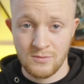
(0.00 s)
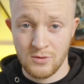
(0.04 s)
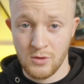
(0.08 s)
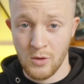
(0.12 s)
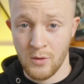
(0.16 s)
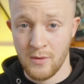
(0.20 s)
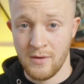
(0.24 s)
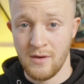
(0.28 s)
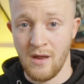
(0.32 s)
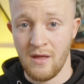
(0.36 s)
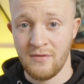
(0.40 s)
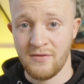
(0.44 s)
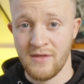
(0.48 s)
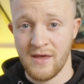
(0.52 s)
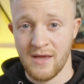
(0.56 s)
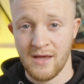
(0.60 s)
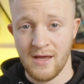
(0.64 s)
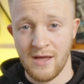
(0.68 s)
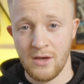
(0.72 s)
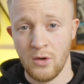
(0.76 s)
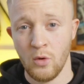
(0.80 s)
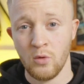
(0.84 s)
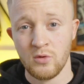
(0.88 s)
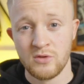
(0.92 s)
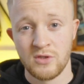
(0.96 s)
doing nothing.
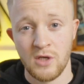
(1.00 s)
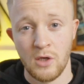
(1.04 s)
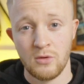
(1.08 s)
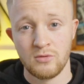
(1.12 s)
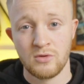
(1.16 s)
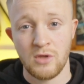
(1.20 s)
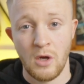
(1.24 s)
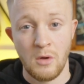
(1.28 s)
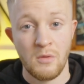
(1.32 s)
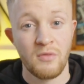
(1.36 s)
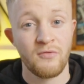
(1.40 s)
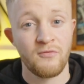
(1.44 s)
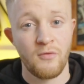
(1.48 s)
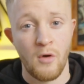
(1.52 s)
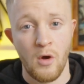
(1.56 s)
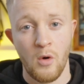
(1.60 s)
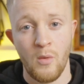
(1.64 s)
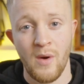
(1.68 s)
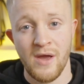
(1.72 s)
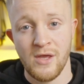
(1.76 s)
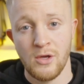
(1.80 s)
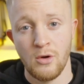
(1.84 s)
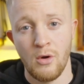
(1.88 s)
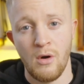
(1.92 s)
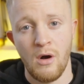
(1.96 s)
And also don't throw
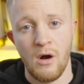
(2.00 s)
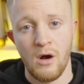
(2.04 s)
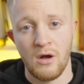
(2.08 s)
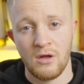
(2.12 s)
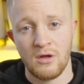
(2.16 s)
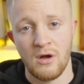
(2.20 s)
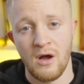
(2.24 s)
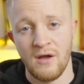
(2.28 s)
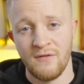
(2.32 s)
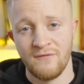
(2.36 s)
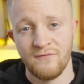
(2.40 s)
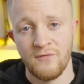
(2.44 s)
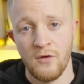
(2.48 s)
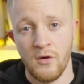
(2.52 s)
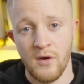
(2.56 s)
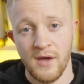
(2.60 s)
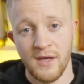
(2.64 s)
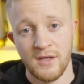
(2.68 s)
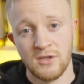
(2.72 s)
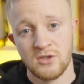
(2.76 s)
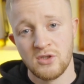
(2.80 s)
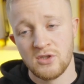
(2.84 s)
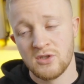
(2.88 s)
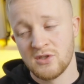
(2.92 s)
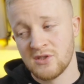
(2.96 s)
away your archive
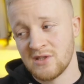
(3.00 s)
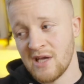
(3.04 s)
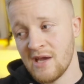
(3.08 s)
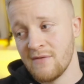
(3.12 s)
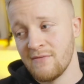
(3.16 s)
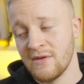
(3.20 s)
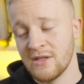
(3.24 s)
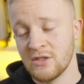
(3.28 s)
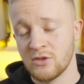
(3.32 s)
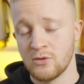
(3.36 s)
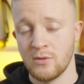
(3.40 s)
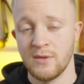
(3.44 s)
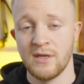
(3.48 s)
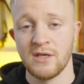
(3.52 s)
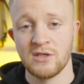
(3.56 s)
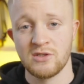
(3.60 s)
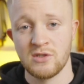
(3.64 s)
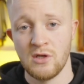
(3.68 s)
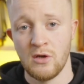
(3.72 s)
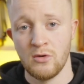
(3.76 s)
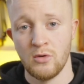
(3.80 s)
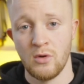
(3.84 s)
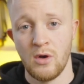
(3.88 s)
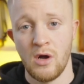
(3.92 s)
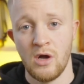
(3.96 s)
footage. Save it into an
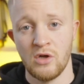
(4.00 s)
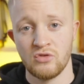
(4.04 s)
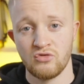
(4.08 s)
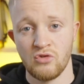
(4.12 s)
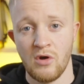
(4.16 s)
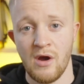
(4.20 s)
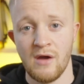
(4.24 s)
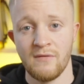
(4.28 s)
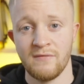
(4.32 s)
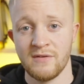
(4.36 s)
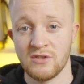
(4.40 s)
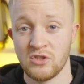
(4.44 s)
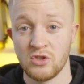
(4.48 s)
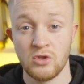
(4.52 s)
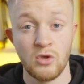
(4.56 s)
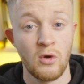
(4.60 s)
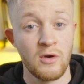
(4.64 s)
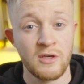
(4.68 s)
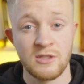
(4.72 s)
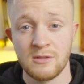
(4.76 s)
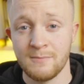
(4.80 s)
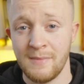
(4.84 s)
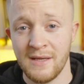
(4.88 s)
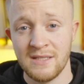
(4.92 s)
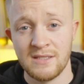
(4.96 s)
external hard drive. It's not
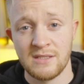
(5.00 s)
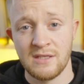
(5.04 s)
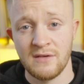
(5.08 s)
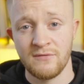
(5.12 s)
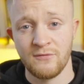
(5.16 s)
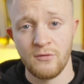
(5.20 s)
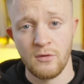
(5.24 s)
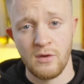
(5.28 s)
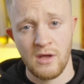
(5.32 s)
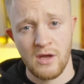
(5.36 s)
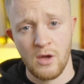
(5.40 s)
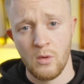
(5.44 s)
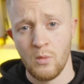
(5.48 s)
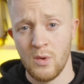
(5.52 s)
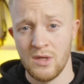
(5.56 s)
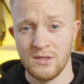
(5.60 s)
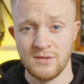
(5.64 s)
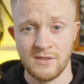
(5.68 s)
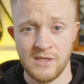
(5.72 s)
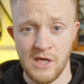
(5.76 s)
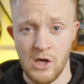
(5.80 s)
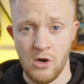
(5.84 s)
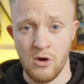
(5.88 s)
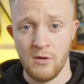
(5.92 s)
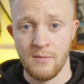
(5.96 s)
expensive for like a
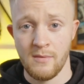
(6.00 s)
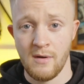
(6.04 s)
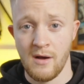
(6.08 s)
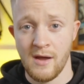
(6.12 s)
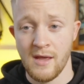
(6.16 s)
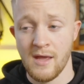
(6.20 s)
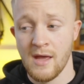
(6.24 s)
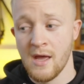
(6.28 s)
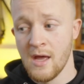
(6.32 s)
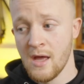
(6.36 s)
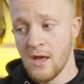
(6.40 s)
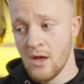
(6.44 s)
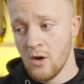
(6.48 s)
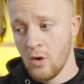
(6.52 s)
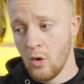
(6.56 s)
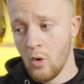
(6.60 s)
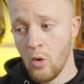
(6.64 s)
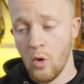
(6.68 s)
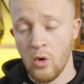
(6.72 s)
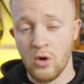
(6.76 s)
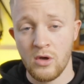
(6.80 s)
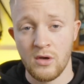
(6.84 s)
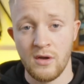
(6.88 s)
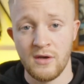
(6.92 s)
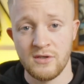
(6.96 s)
1 terabyte.
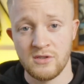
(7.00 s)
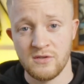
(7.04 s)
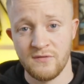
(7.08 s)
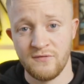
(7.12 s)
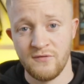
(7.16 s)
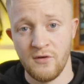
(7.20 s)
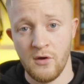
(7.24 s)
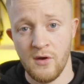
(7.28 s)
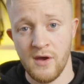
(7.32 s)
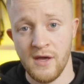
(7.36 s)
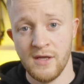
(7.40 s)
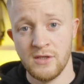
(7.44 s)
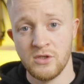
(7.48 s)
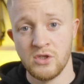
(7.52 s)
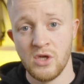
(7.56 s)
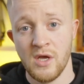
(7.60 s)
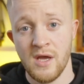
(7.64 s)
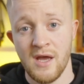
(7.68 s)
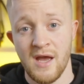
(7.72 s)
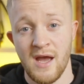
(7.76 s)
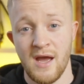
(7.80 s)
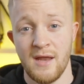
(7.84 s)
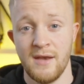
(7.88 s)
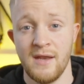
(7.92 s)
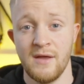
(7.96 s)
Organize your footage
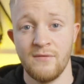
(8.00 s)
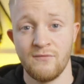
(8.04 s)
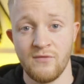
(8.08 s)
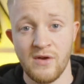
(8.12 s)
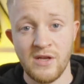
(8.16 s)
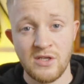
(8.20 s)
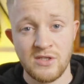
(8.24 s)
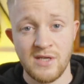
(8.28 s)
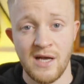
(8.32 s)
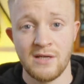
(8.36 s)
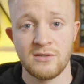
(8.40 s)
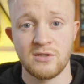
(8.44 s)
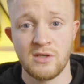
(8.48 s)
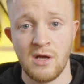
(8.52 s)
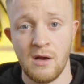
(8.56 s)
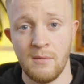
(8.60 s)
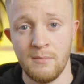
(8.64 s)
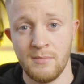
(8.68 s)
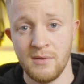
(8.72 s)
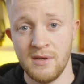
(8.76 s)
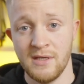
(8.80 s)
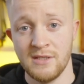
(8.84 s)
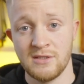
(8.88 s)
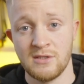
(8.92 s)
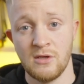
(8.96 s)
and then reach out to
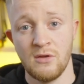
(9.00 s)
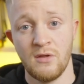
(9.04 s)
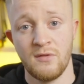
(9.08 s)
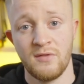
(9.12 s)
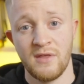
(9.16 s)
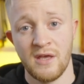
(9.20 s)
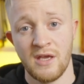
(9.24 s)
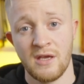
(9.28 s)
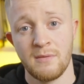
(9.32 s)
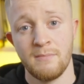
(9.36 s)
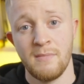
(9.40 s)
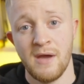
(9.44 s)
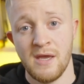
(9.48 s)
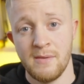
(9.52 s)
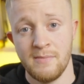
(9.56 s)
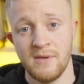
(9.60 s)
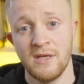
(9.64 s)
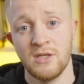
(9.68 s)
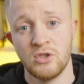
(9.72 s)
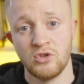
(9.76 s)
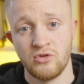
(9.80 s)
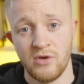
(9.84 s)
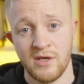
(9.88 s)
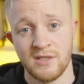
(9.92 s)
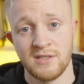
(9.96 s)
companies that you think may be
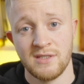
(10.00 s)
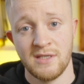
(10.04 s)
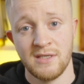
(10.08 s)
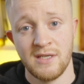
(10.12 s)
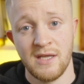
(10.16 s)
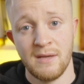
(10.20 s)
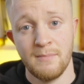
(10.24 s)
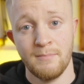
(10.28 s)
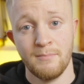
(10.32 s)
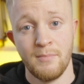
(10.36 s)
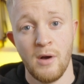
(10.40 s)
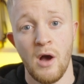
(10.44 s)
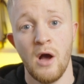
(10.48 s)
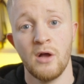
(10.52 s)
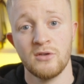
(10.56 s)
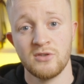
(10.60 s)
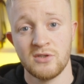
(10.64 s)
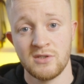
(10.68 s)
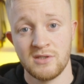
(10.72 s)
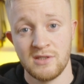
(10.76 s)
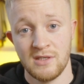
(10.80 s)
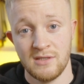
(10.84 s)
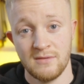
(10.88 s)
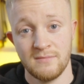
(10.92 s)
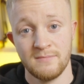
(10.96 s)
interested in
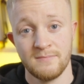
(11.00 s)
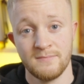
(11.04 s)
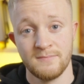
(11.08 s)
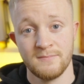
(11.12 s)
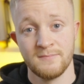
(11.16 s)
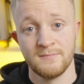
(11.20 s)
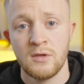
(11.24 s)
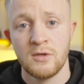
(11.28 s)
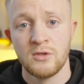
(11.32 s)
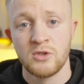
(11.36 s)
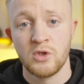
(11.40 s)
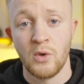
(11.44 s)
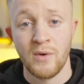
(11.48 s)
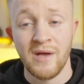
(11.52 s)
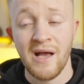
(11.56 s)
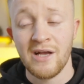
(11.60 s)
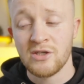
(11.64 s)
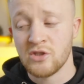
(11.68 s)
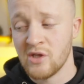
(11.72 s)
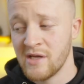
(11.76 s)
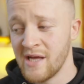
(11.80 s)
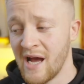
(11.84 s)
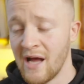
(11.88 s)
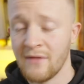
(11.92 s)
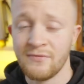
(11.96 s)
purchasing. So I
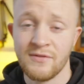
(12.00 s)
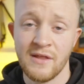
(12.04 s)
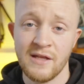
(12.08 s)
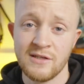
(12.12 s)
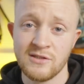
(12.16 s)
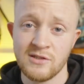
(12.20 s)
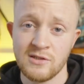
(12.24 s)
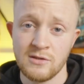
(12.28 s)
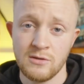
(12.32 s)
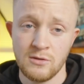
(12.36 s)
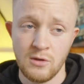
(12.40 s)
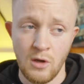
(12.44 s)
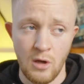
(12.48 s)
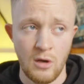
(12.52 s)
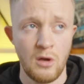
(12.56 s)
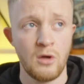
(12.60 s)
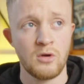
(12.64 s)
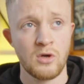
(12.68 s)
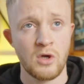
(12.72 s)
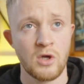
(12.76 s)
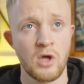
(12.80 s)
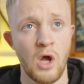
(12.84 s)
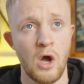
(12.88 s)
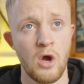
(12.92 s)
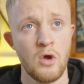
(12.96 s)
actually had this not
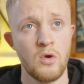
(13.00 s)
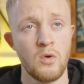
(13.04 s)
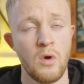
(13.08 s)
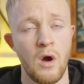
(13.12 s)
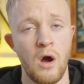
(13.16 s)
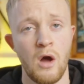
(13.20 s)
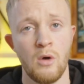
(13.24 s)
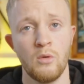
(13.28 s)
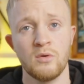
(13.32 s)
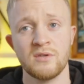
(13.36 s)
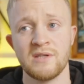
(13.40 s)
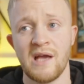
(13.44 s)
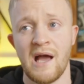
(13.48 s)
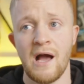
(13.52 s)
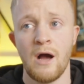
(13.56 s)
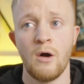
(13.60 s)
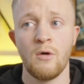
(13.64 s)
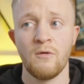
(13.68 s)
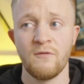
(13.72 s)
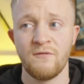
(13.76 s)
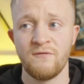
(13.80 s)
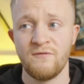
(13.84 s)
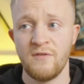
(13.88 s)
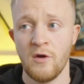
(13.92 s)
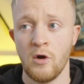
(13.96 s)
long ago. I was
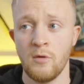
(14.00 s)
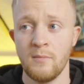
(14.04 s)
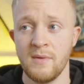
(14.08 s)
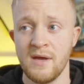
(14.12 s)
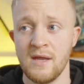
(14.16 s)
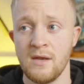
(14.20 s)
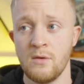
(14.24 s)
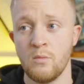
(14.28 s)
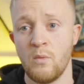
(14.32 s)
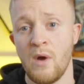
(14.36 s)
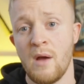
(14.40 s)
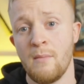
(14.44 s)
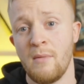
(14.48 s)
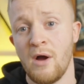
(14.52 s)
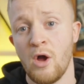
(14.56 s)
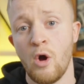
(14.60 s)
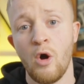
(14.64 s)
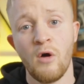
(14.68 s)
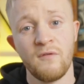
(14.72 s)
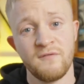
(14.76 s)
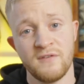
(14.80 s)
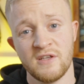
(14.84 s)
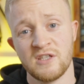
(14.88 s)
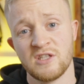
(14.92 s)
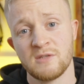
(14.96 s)
out filming where my
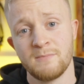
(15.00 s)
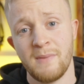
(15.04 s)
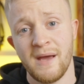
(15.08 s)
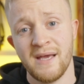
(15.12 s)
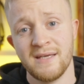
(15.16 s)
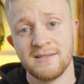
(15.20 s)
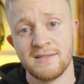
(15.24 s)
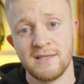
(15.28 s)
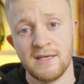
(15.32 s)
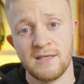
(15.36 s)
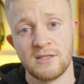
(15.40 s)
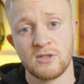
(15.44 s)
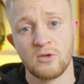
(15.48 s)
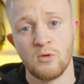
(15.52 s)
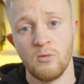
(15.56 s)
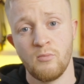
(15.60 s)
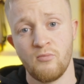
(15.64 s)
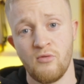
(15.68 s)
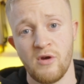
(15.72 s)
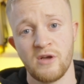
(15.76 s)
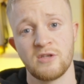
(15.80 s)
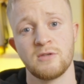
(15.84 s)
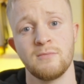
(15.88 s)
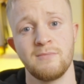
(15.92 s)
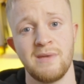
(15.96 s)
office space is called
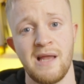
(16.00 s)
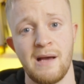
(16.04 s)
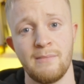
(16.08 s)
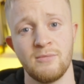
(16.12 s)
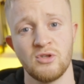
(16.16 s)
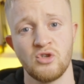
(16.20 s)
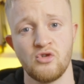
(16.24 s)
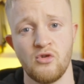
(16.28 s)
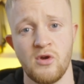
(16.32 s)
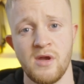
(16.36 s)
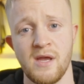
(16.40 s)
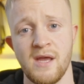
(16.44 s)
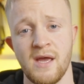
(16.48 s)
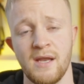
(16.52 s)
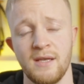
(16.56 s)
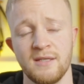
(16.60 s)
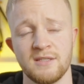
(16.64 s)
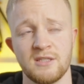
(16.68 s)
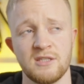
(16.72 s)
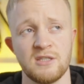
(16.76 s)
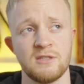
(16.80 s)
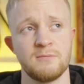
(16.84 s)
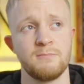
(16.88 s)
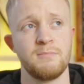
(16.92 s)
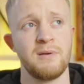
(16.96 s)
Brixham Laboratory, and
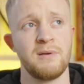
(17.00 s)
it's this